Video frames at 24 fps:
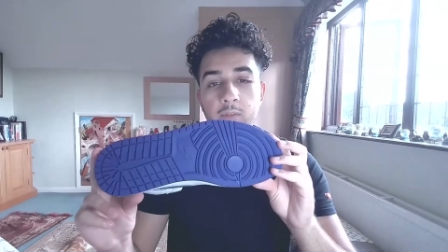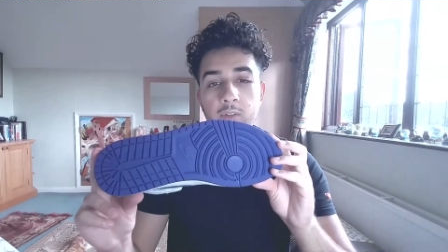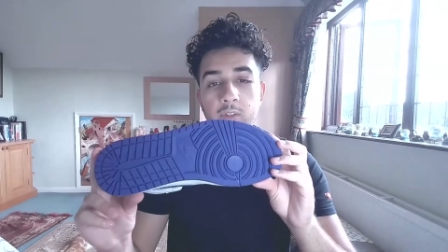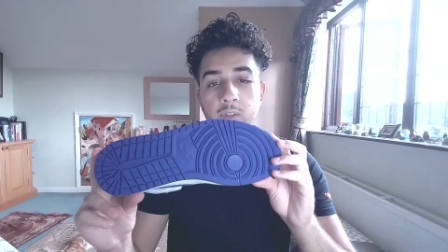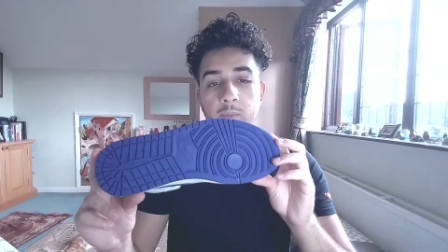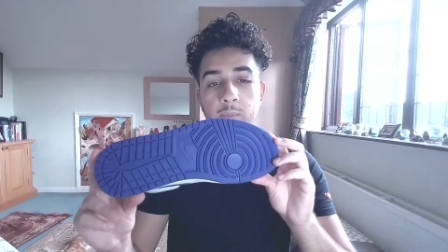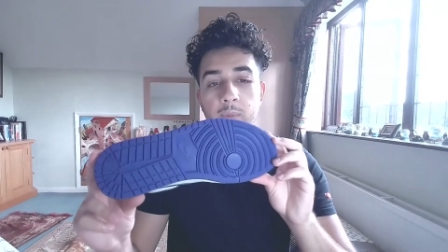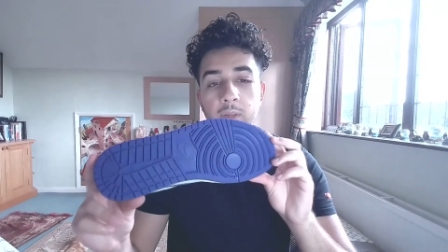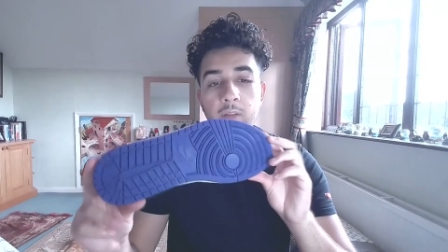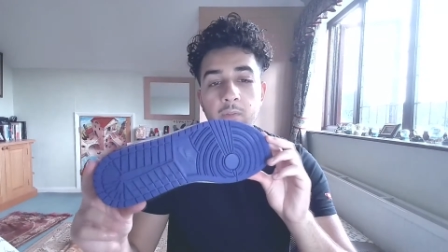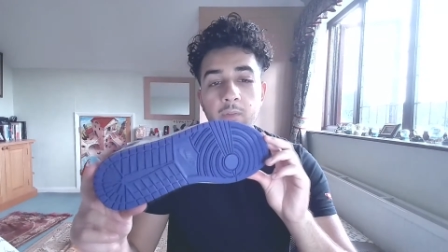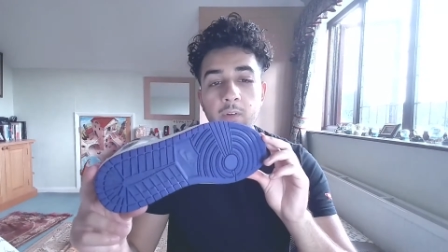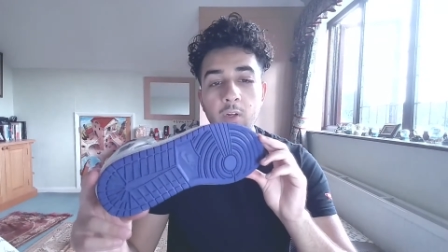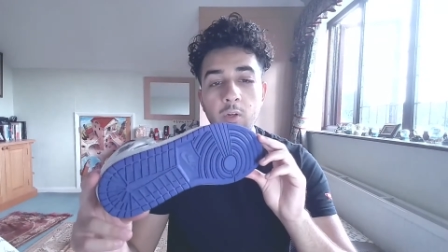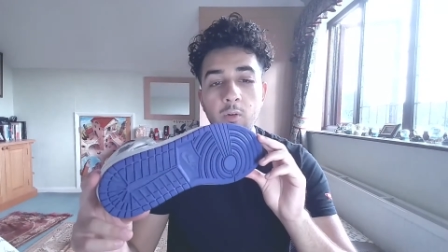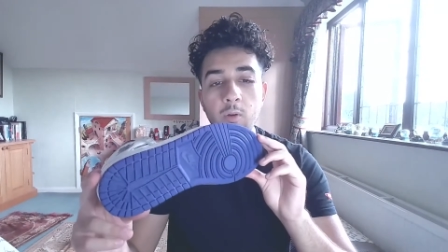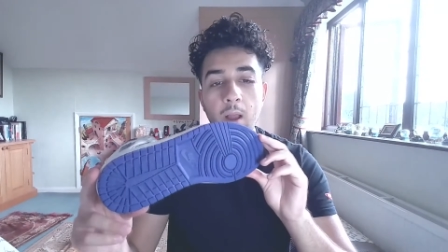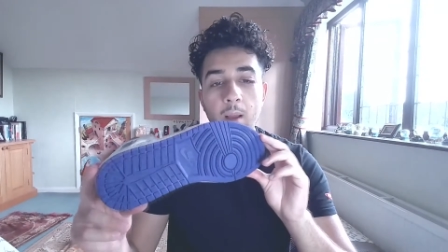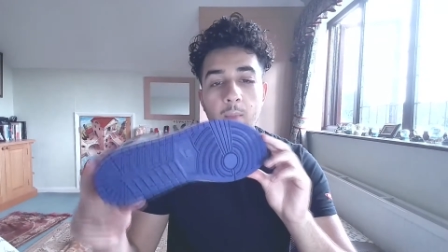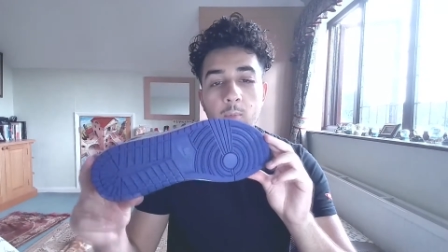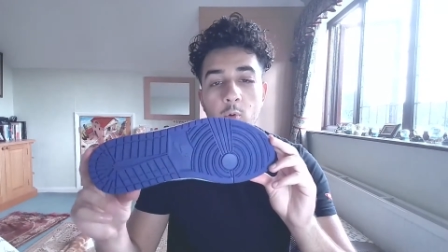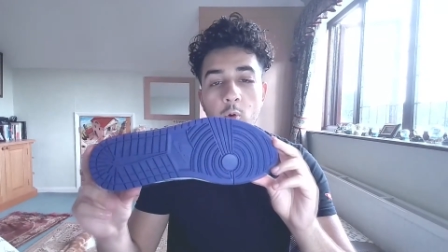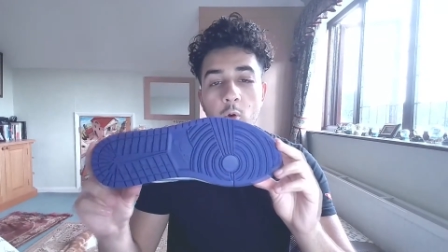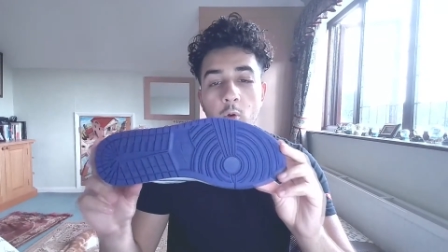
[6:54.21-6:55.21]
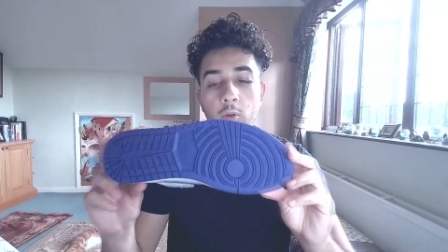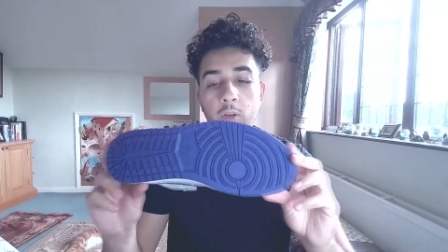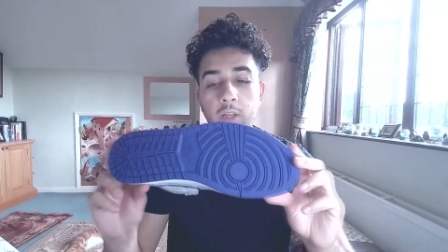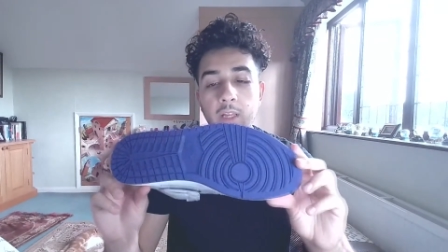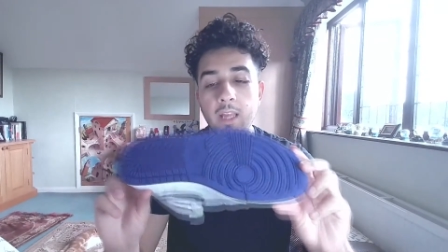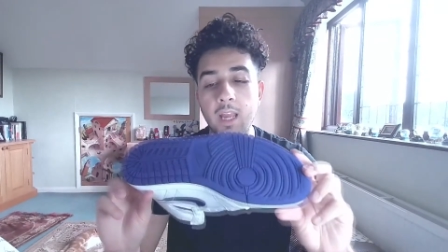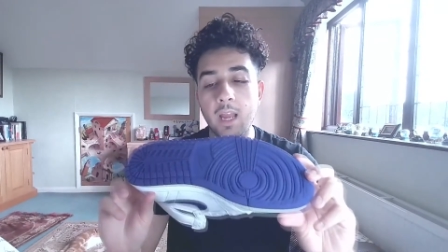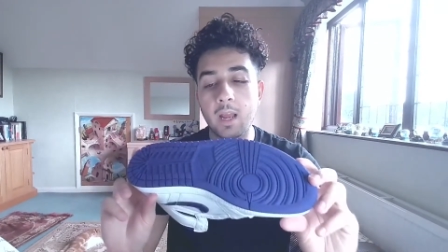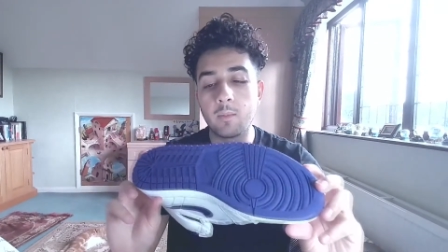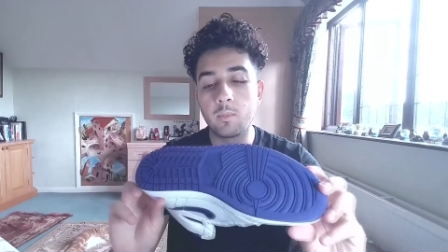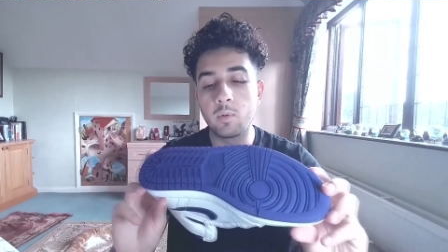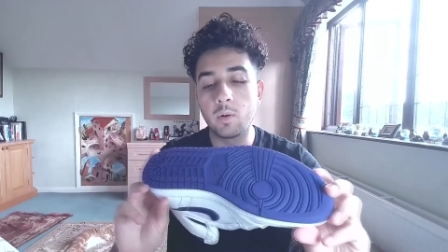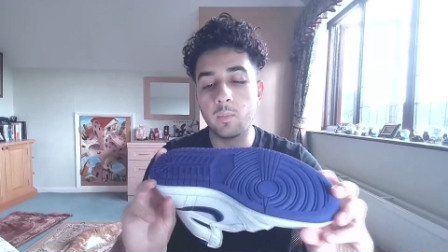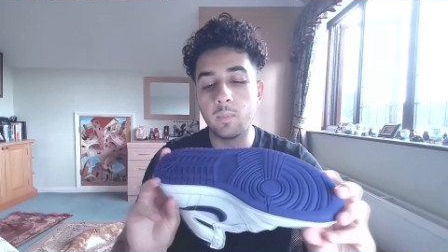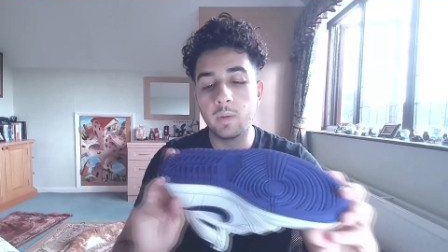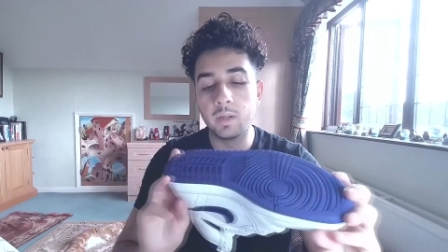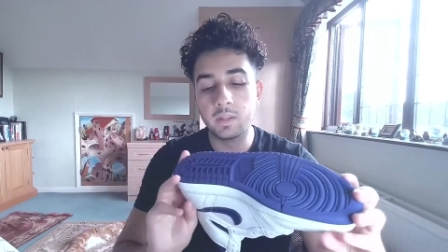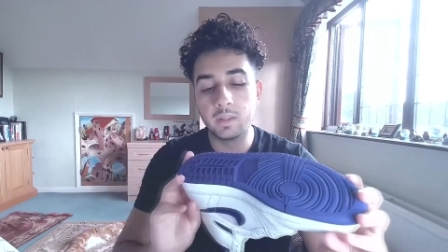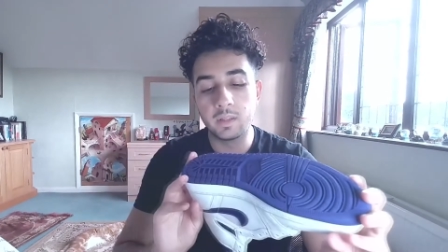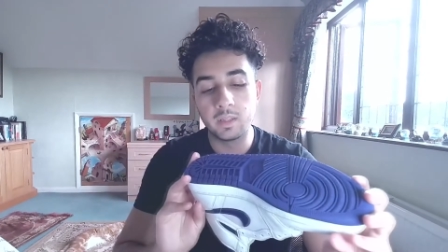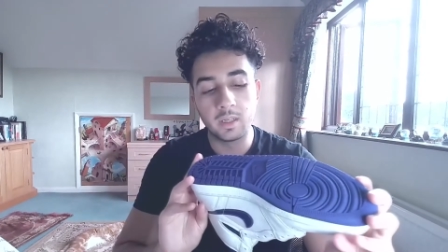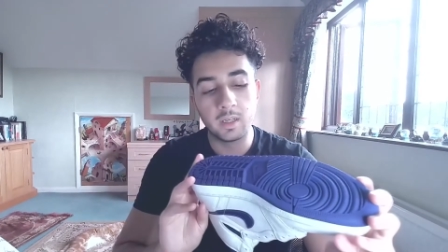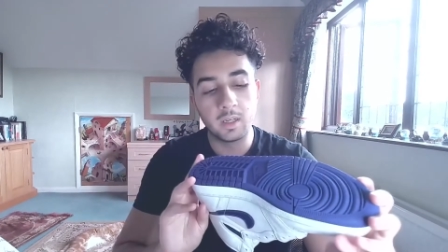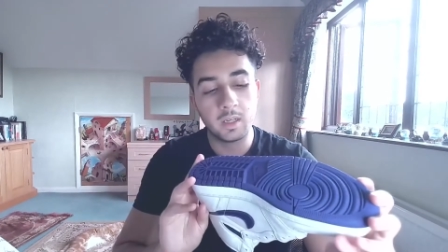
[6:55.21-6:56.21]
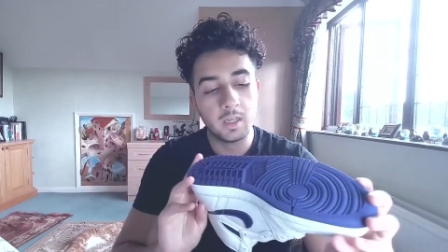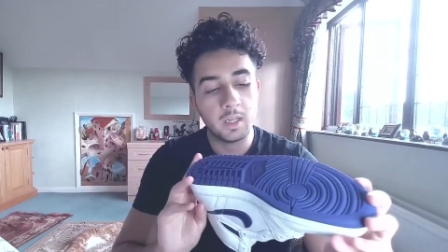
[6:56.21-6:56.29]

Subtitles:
it's a bit of a crap quality camera, but